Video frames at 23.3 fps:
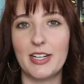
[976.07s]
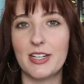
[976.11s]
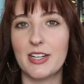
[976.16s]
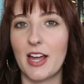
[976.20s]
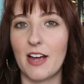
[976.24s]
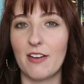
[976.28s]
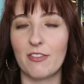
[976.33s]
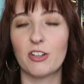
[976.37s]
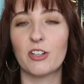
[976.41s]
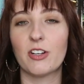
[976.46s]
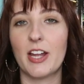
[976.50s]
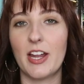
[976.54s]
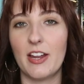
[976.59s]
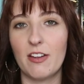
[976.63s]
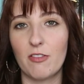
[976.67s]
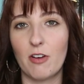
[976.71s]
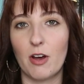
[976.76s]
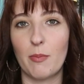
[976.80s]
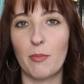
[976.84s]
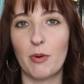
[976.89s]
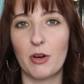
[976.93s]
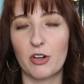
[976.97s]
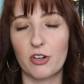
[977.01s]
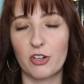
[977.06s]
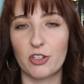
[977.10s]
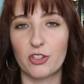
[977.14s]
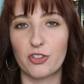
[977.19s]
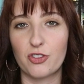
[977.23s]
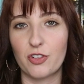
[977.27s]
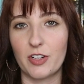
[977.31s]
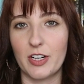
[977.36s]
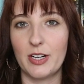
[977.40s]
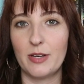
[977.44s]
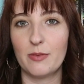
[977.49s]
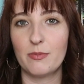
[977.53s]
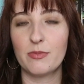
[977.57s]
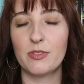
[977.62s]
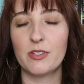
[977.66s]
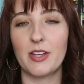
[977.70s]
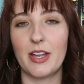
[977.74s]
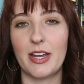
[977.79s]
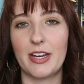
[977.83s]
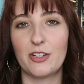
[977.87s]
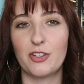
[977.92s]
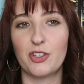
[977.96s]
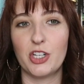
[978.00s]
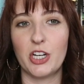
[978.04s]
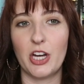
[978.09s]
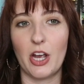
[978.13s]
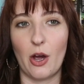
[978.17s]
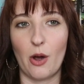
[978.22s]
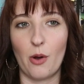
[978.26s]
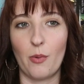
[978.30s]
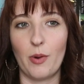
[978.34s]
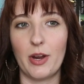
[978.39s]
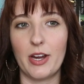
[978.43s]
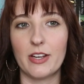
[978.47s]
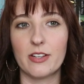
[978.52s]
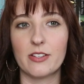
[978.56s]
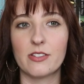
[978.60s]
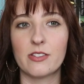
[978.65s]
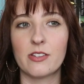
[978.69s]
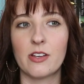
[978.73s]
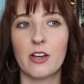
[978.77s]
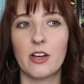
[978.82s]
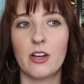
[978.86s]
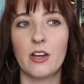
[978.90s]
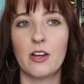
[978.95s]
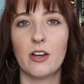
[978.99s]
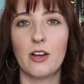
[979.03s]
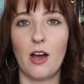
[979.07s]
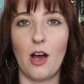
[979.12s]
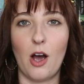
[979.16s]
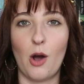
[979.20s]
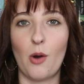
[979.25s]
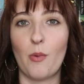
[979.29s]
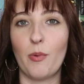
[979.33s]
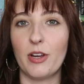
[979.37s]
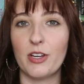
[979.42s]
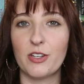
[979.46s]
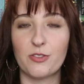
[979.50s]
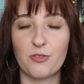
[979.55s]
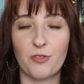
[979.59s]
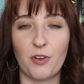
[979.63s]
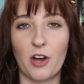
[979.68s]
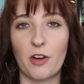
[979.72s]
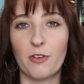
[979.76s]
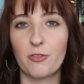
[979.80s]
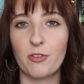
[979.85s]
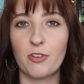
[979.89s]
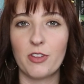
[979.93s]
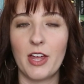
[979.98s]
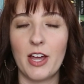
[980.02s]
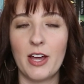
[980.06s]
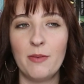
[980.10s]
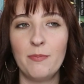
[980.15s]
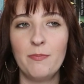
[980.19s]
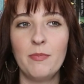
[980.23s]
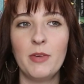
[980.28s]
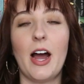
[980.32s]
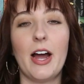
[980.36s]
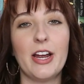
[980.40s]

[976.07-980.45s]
never gave up on her dreams and she always always fought for them.